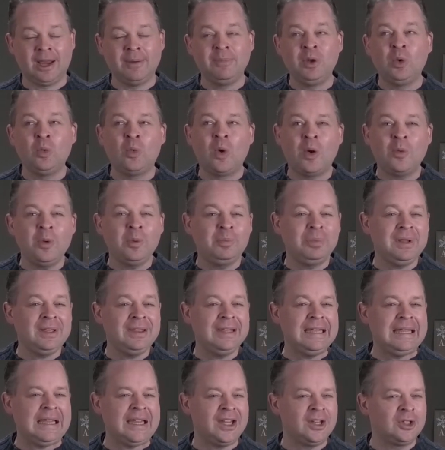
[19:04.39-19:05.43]
I mean, what would be
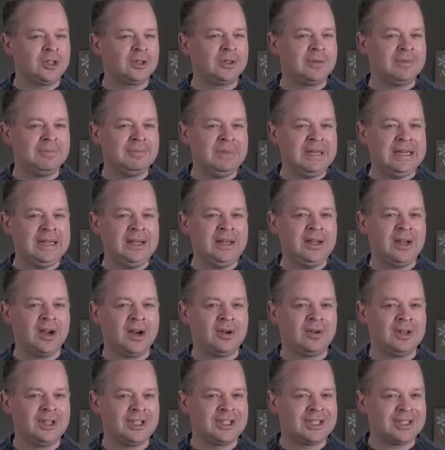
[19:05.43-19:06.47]
the
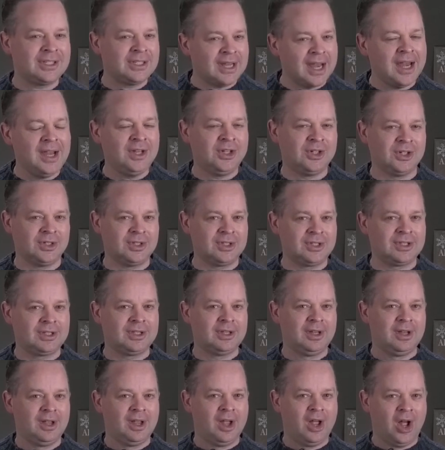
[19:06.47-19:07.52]
intermediary stages
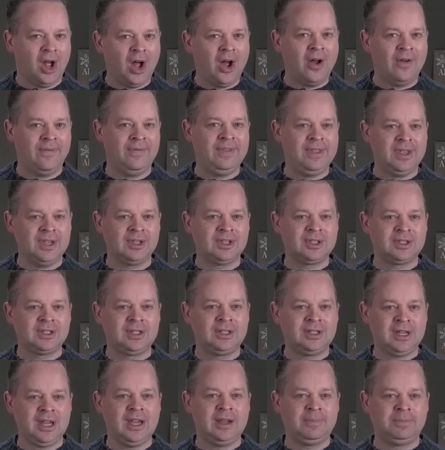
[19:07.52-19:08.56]
of this to
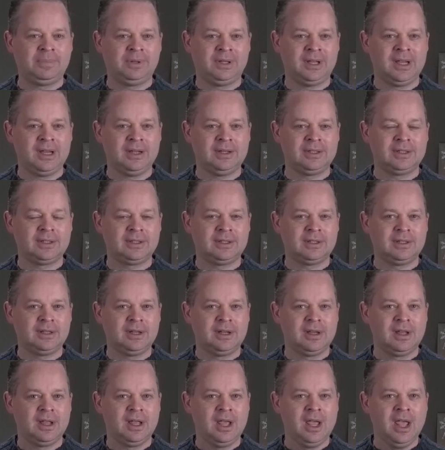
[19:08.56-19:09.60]
take place?
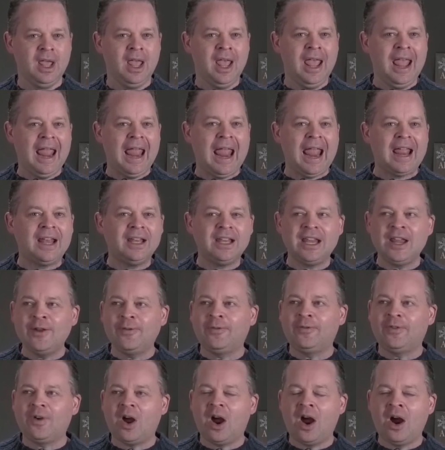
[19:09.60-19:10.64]
And
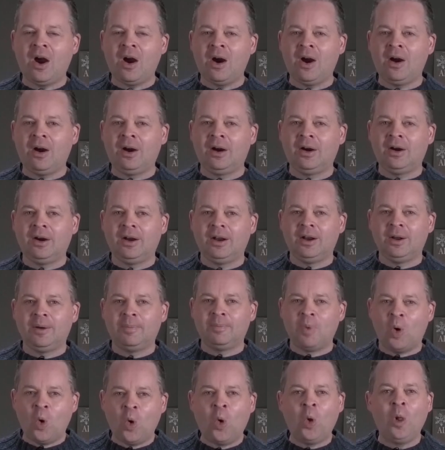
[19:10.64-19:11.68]
if our
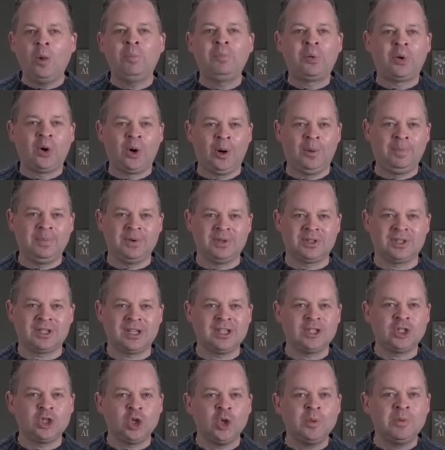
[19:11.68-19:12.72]
whole purpose
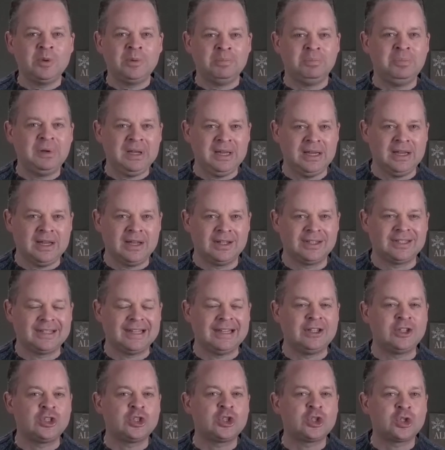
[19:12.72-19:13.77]
as human beings
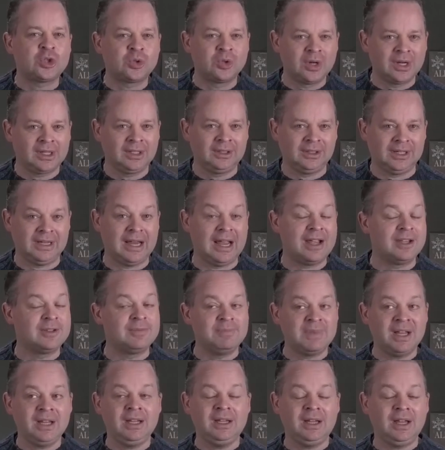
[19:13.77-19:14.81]
is strictly, as
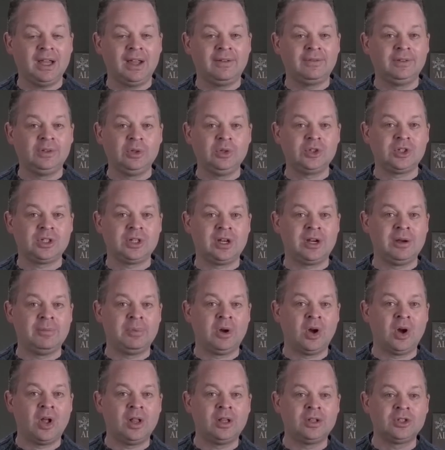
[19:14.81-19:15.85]
many evolutionary
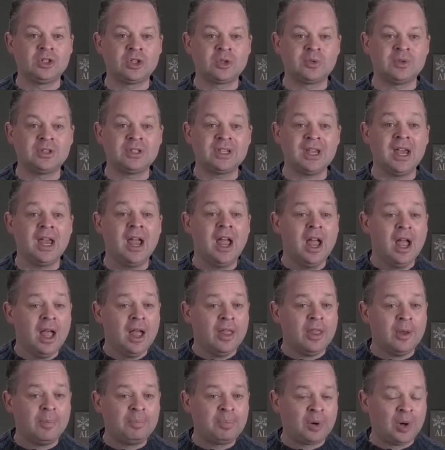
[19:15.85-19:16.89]
biologists would say,
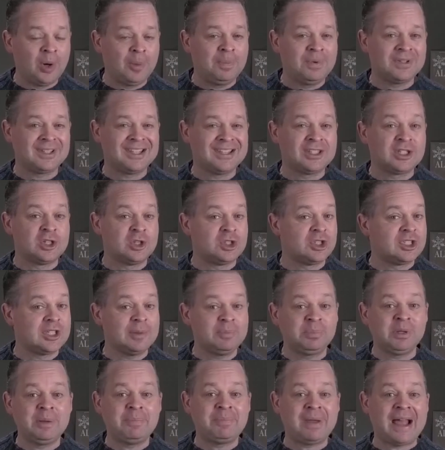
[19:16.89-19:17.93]
the purpose is to
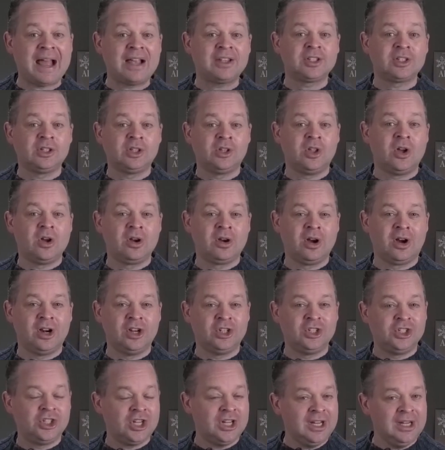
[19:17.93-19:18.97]
simply pass along our
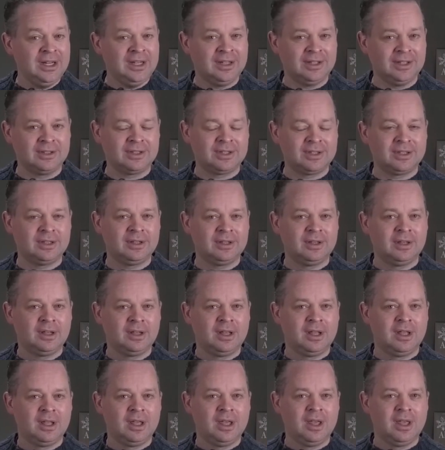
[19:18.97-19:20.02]
genes,
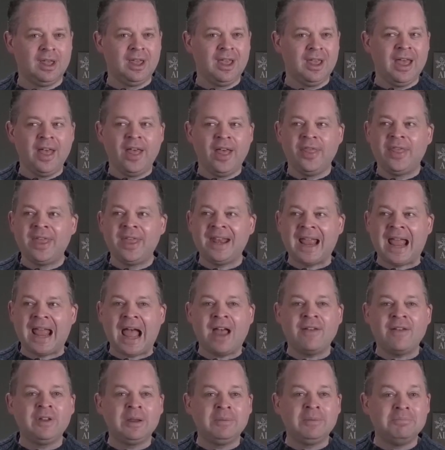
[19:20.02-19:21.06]
then
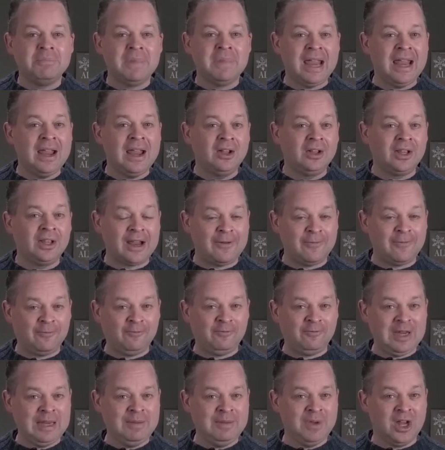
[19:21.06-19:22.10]
having male and
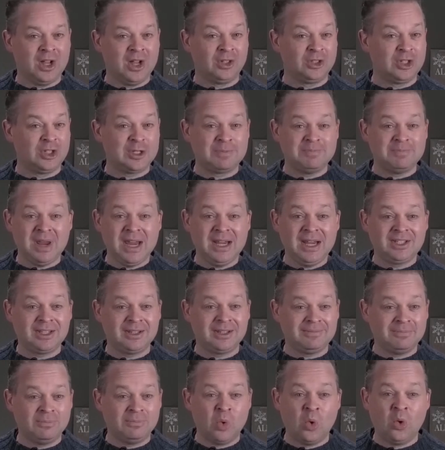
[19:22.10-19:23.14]
female just makes
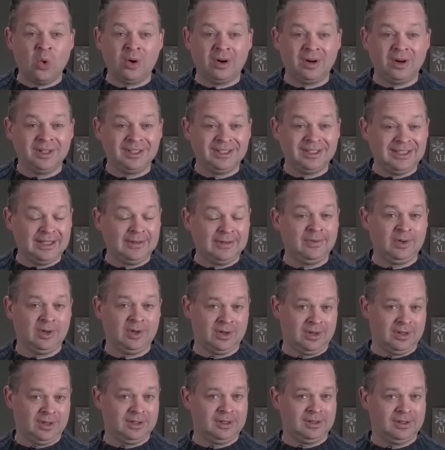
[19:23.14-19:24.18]
it more
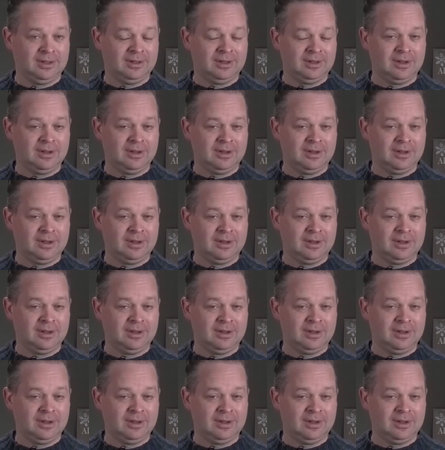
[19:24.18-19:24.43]
difficult.